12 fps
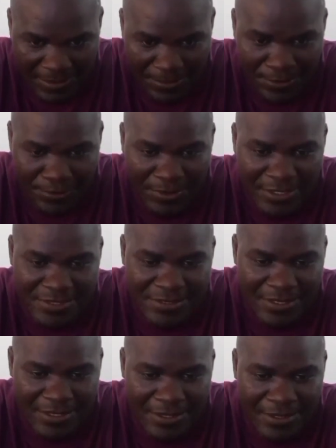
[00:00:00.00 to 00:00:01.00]
or do I
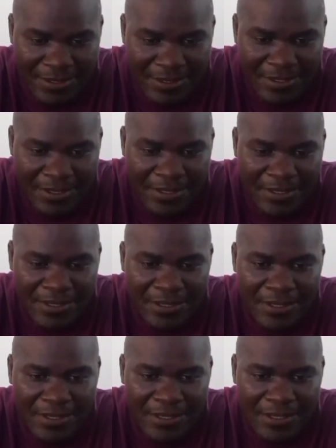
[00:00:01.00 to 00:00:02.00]
say,
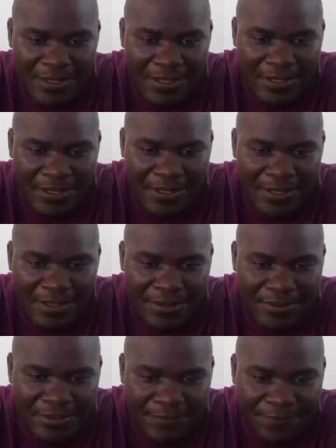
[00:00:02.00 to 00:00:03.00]
uh,
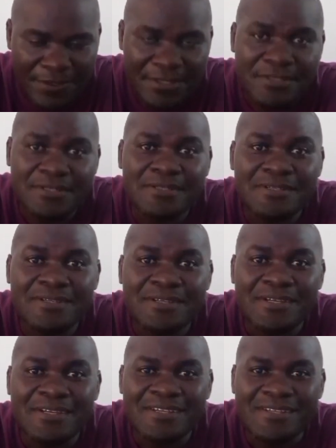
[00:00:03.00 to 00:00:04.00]
different
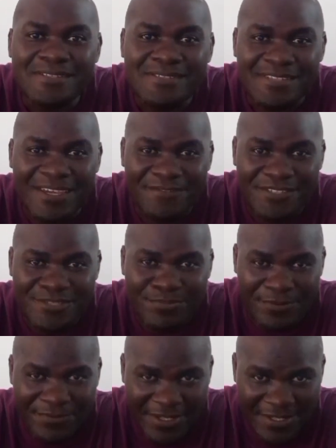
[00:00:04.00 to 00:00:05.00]
service
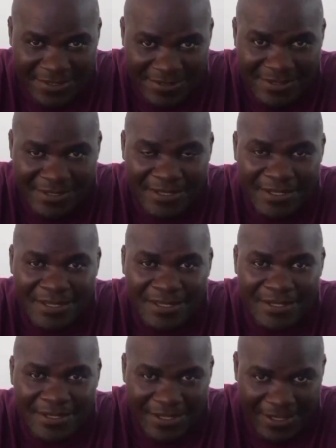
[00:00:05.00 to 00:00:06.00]
providers
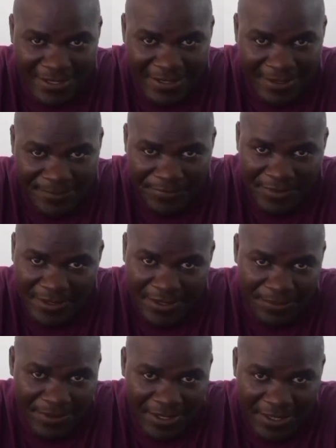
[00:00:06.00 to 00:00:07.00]
in Kenya.
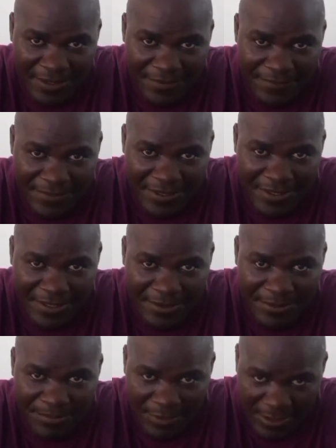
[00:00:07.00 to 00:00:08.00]
Here we have, uh,
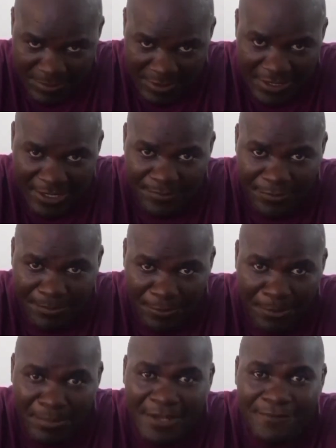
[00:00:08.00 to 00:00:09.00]
especially for
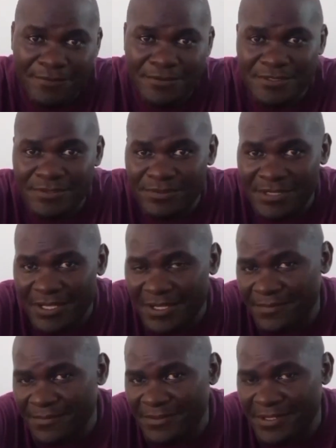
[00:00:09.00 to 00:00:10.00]
mobile phones, we
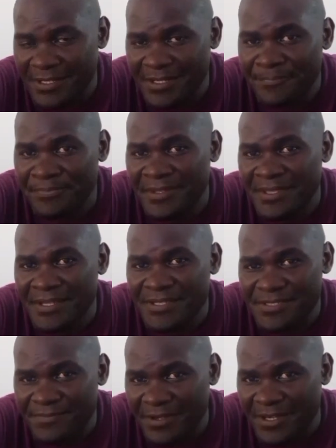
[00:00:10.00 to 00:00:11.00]
have uh,
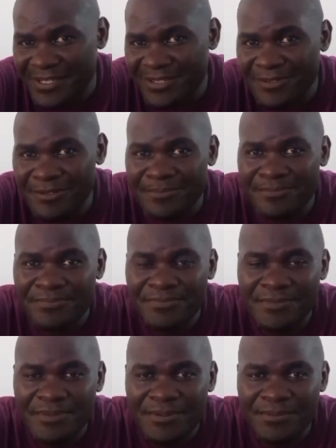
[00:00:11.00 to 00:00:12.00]
Safaricom,
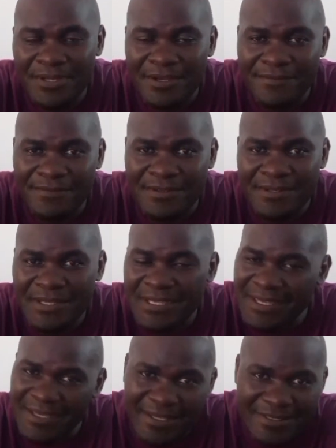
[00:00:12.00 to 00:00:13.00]
we have
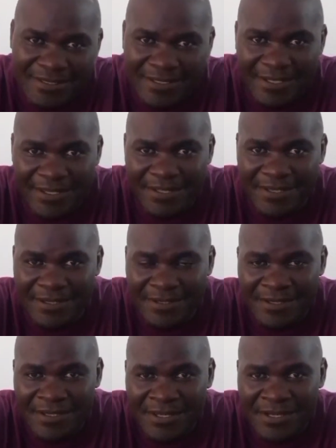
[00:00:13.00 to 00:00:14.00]
Airtel Kenya,
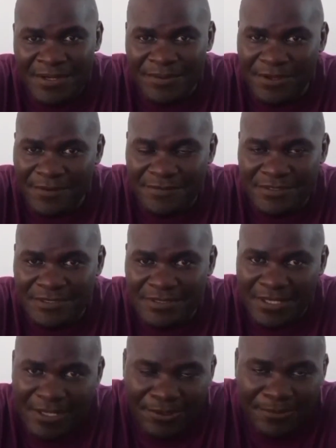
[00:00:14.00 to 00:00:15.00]
we have
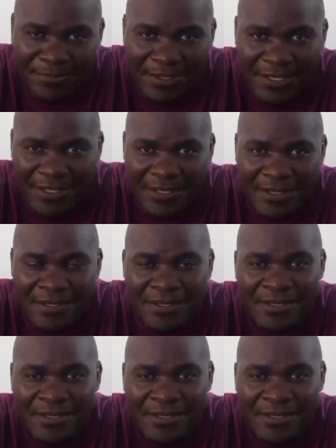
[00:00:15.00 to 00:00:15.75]
Telkom Kenya,